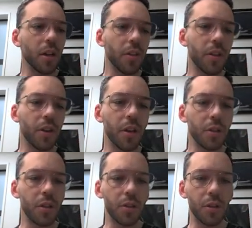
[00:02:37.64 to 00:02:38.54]
he said,
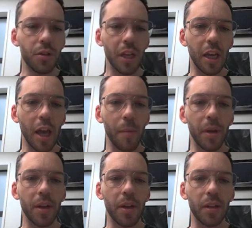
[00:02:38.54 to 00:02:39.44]
oh, the nurse just
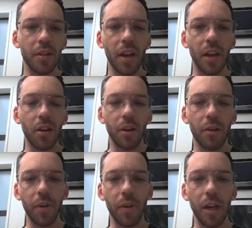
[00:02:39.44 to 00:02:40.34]
used to come in and
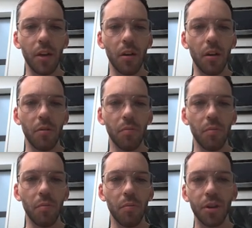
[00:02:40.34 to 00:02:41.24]
say, look, I don't really
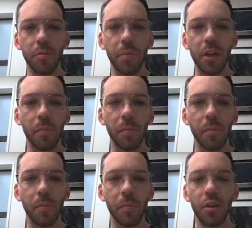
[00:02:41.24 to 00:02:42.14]
know what I should be doing,
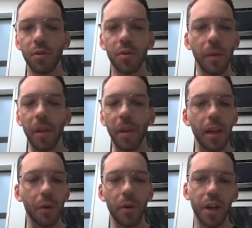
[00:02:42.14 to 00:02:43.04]
but let's just use some
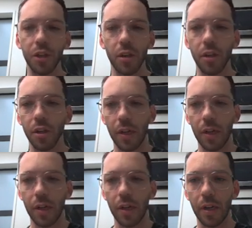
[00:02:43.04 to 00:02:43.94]
of the liquid nitrogen and
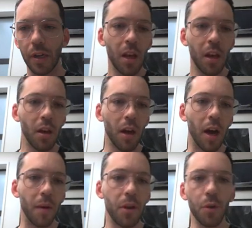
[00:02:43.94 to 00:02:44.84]
treat
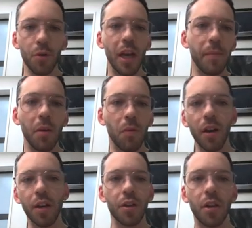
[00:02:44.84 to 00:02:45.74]
them. You tell me
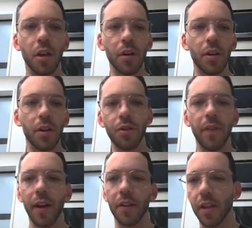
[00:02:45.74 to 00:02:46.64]
what I should do, and
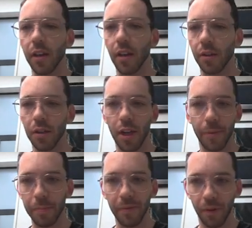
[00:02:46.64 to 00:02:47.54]
because you've had this done lots of
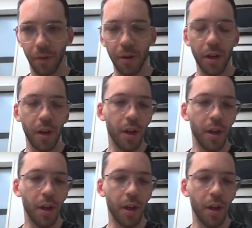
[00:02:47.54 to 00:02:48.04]
times before.